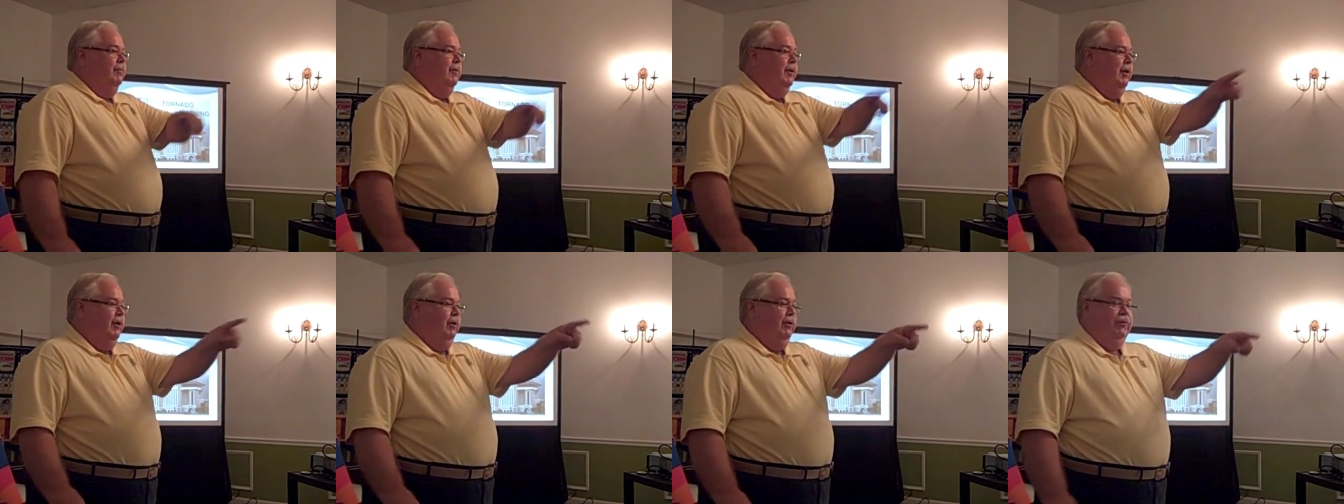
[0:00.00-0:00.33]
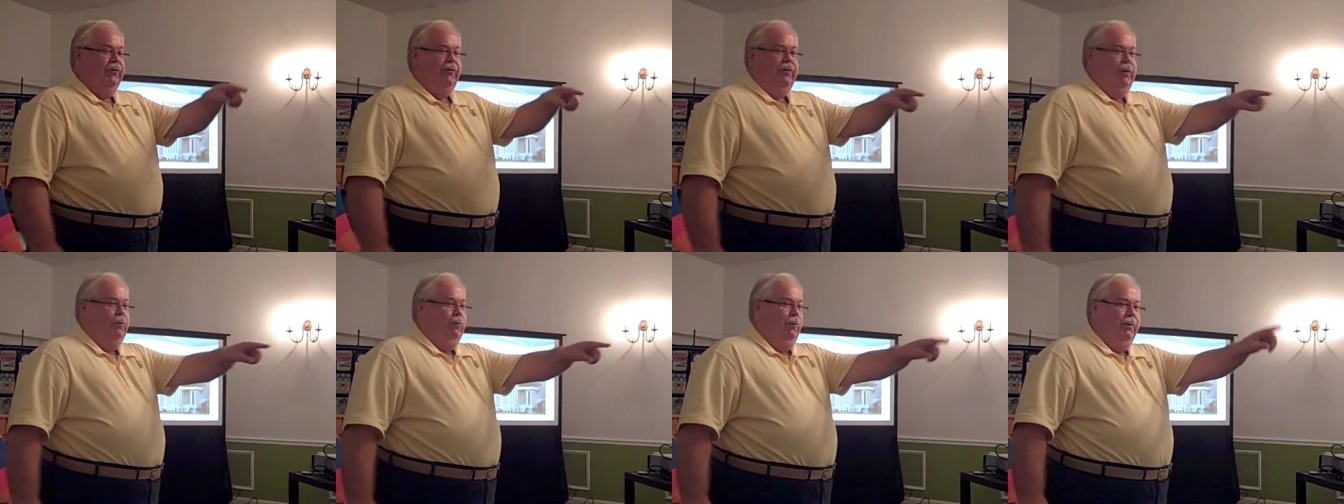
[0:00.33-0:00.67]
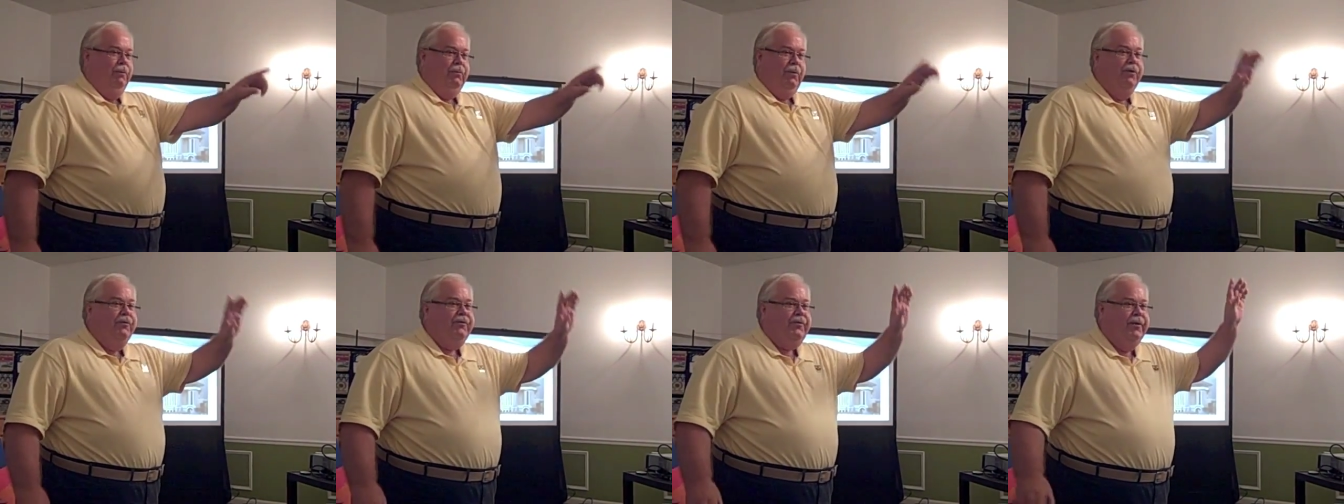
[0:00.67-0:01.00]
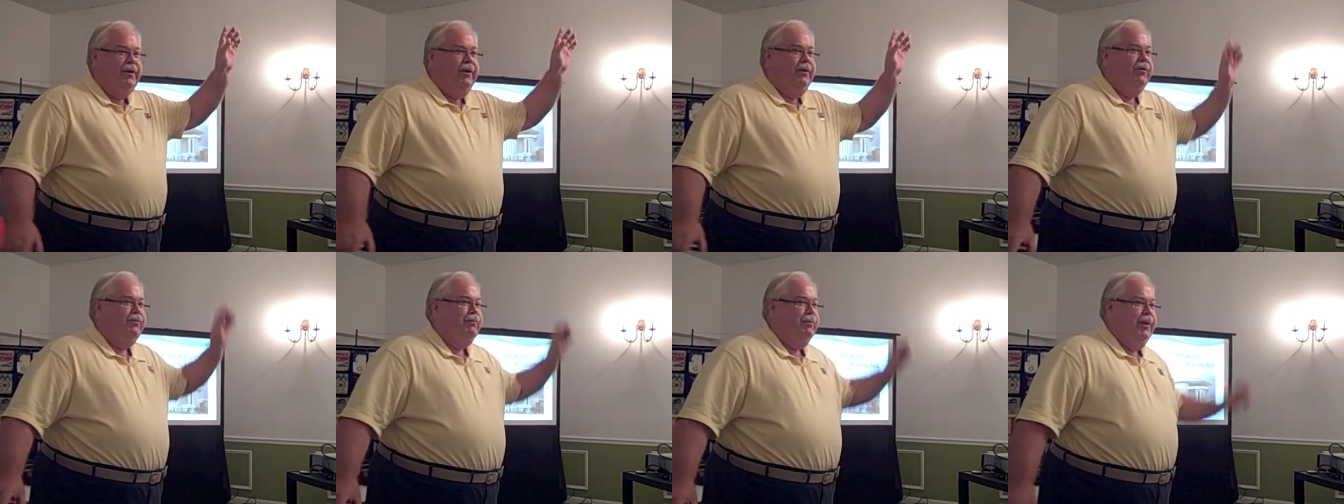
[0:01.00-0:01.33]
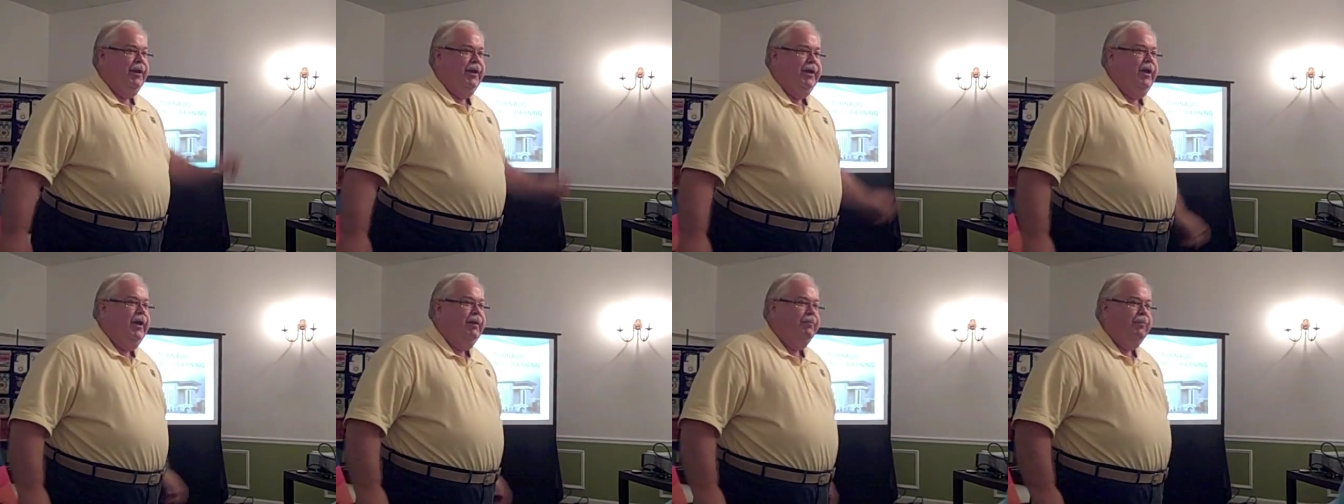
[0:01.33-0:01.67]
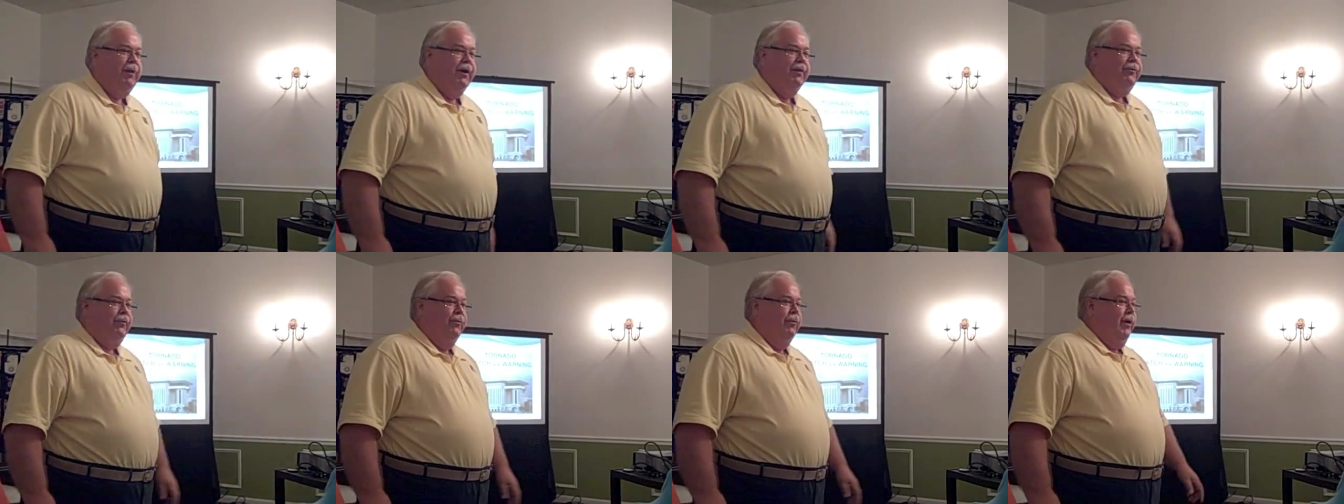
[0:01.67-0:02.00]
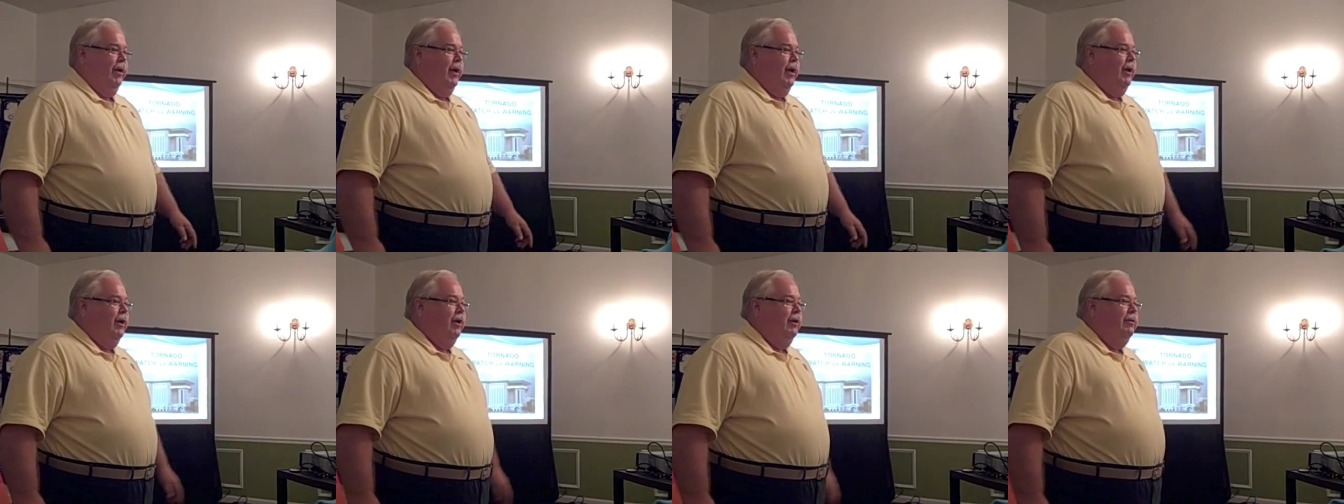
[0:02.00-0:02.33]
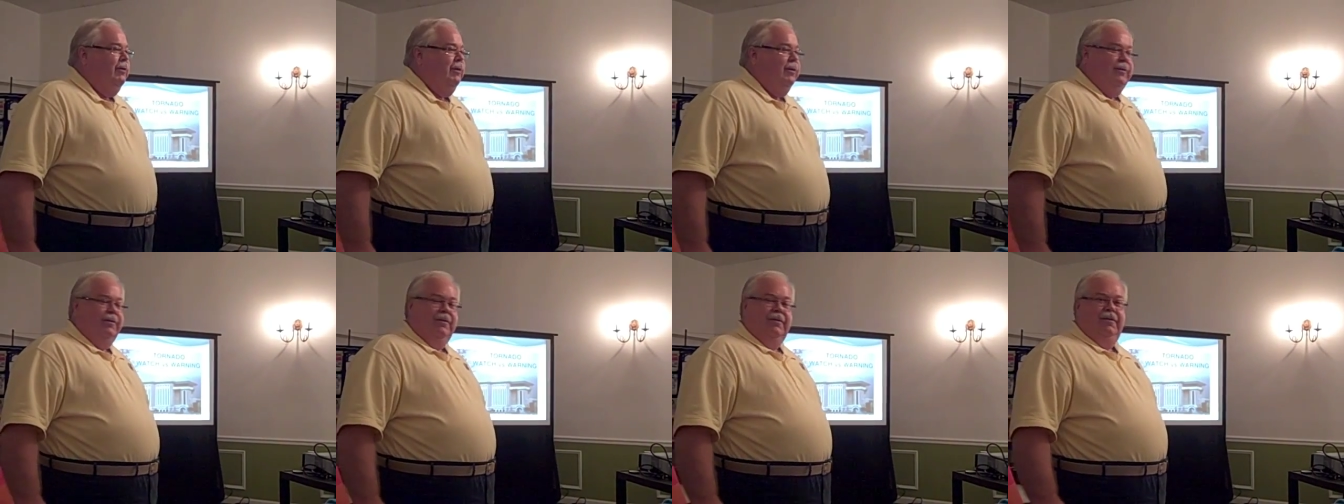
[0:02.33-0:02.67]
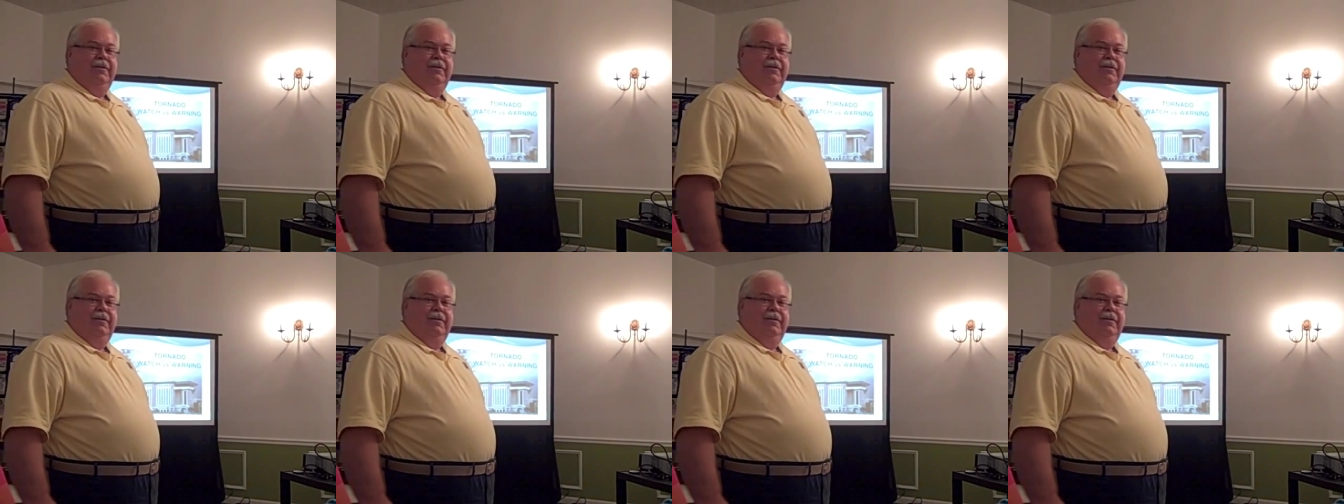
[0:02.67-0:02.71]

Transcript: You know, it's only one person here has been hit by a tornado.